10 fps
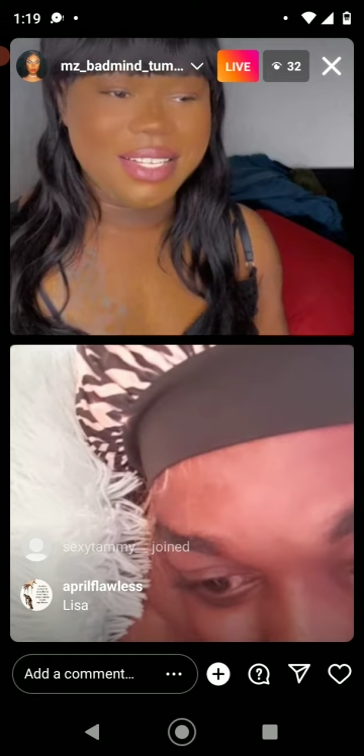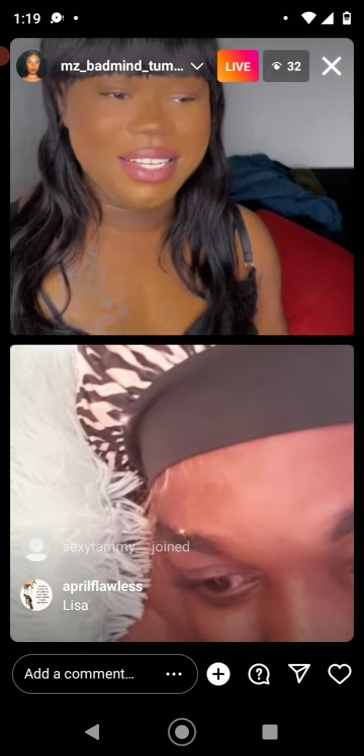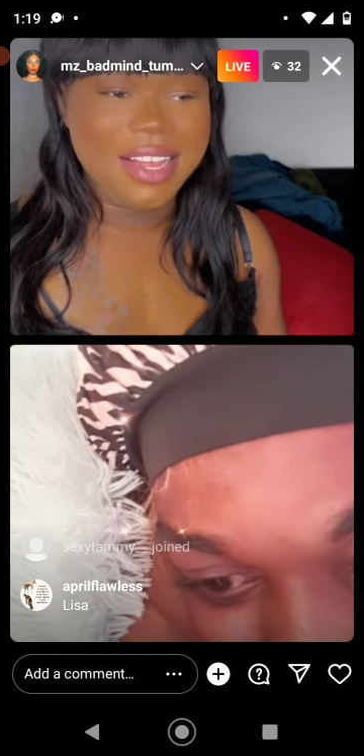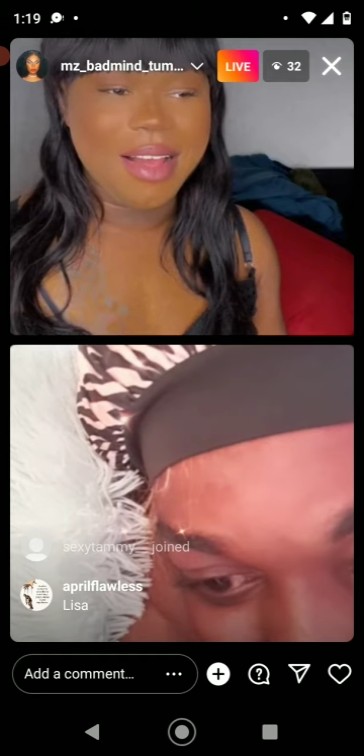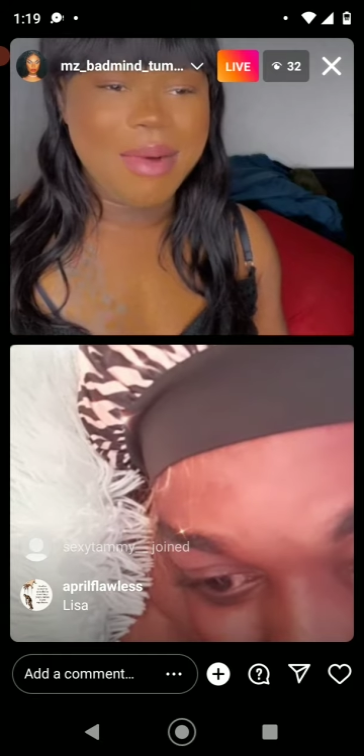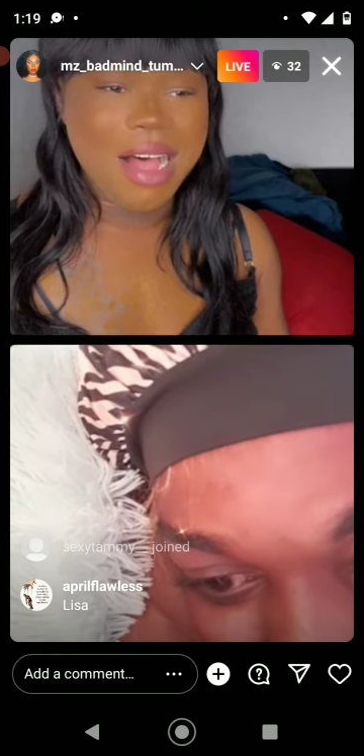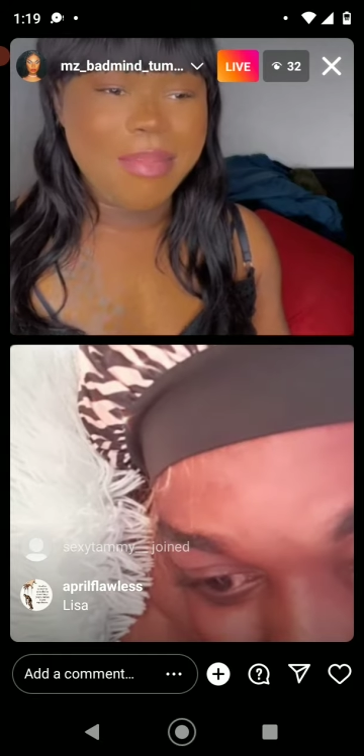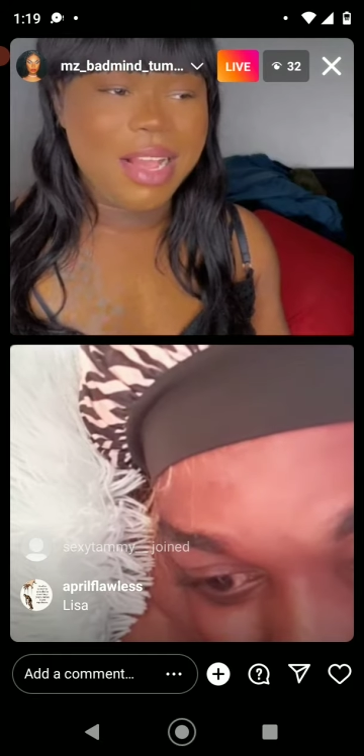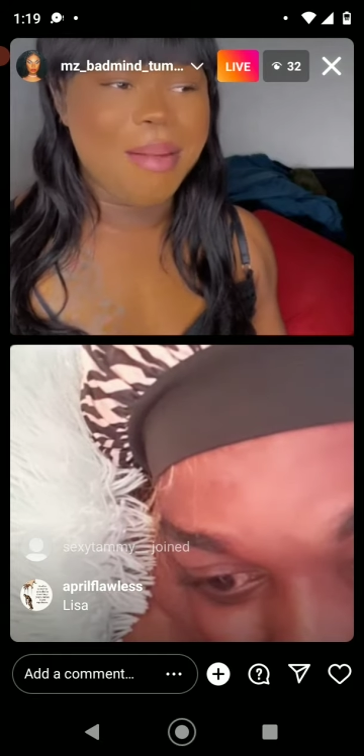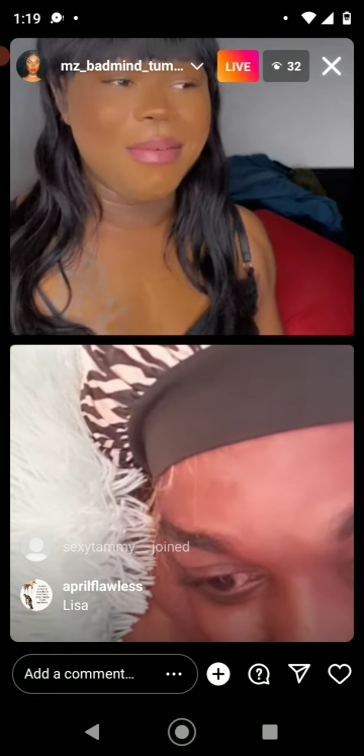and Bob
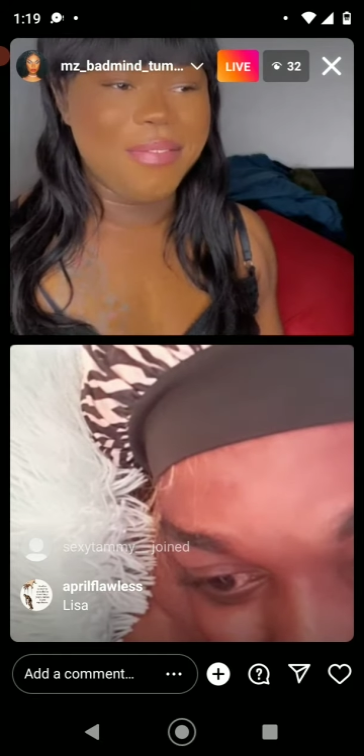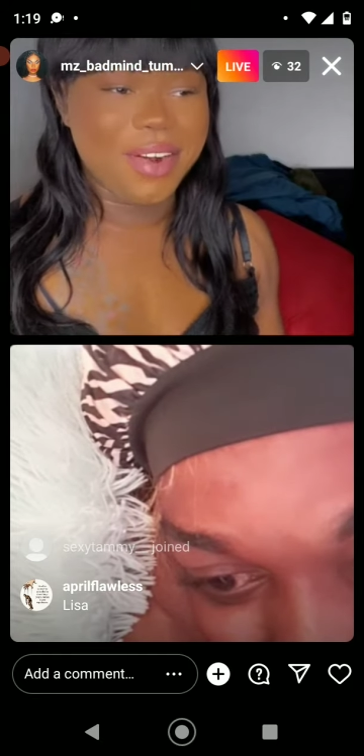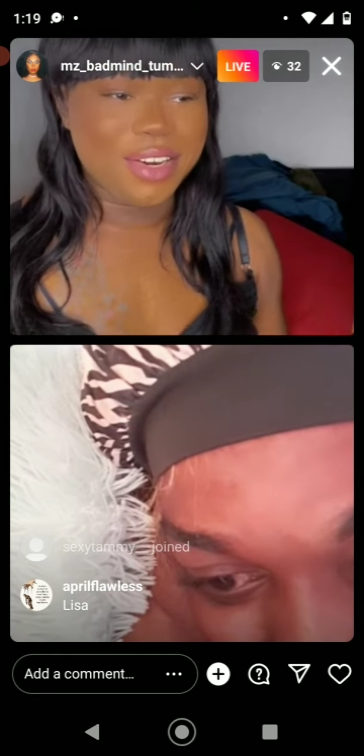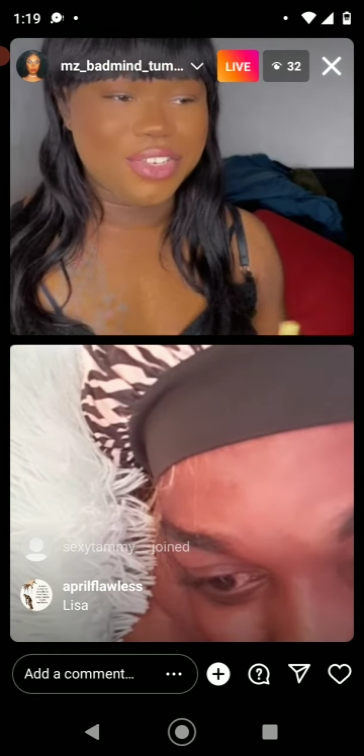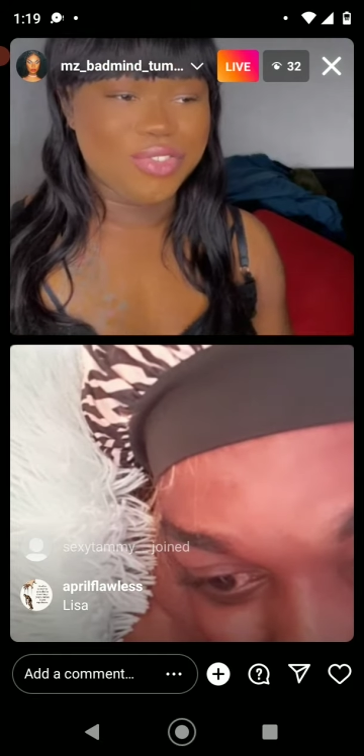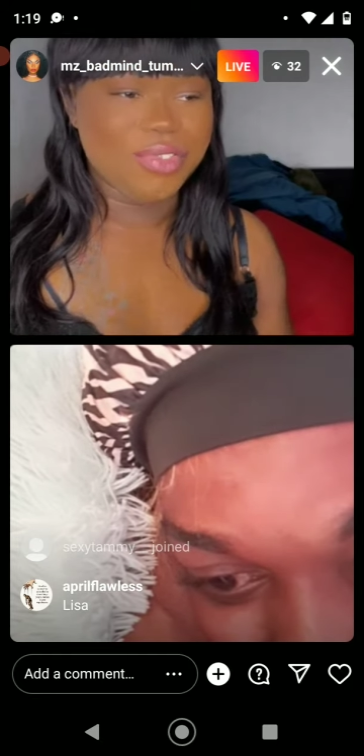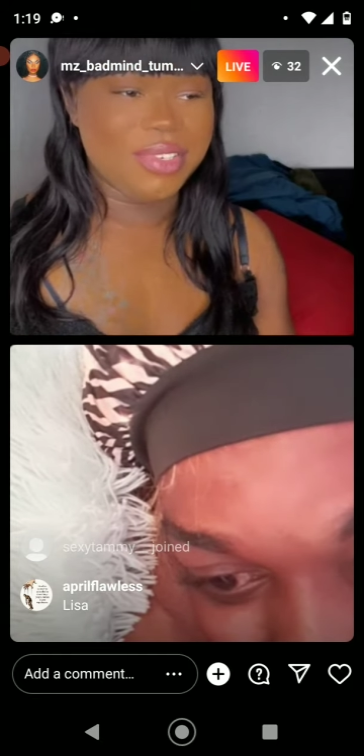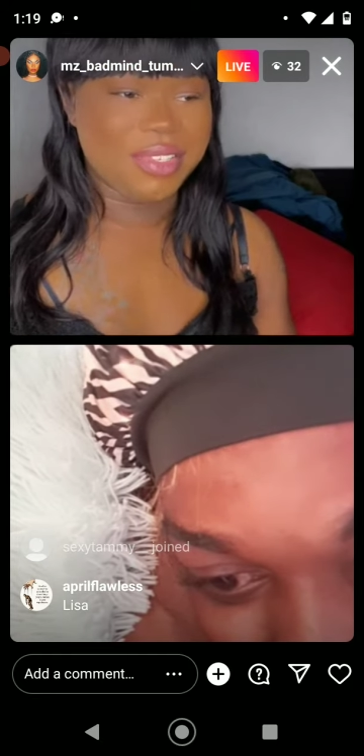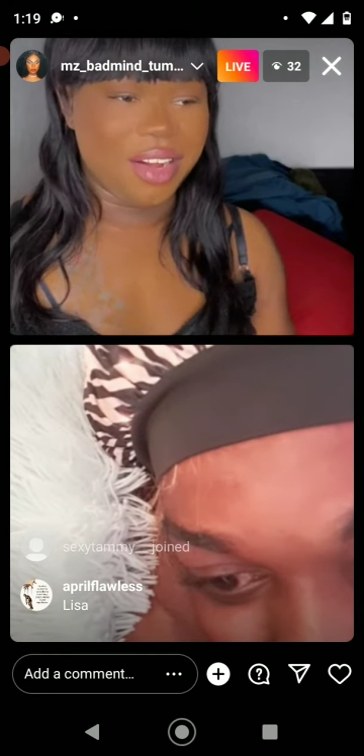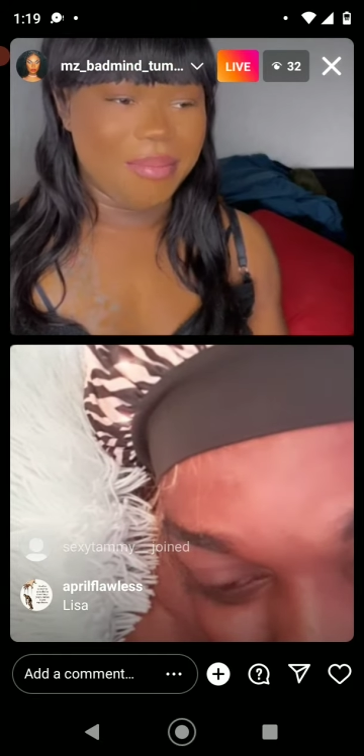become
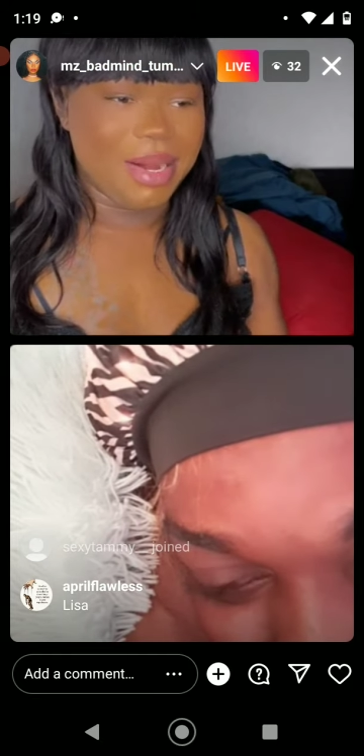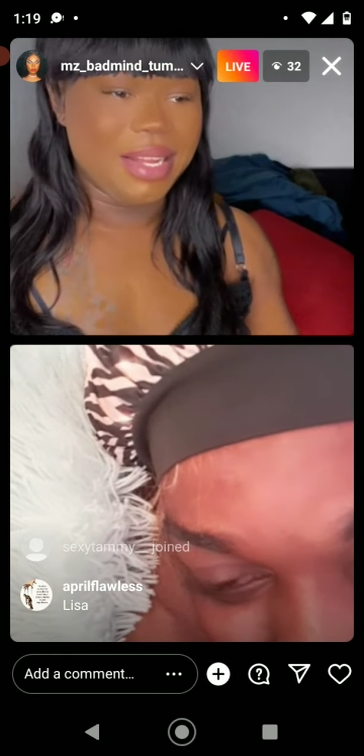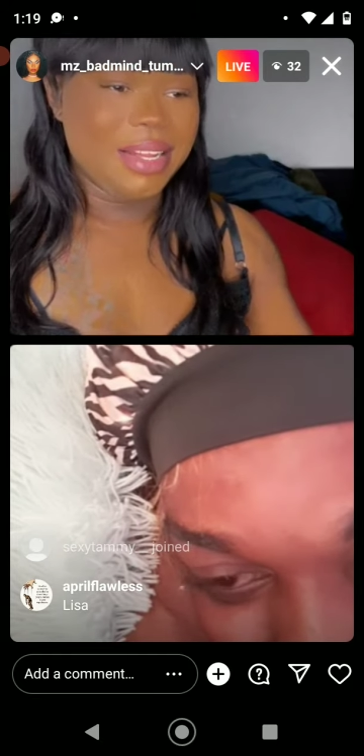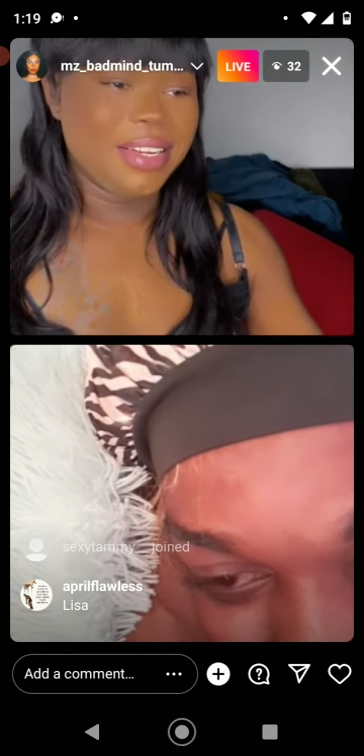a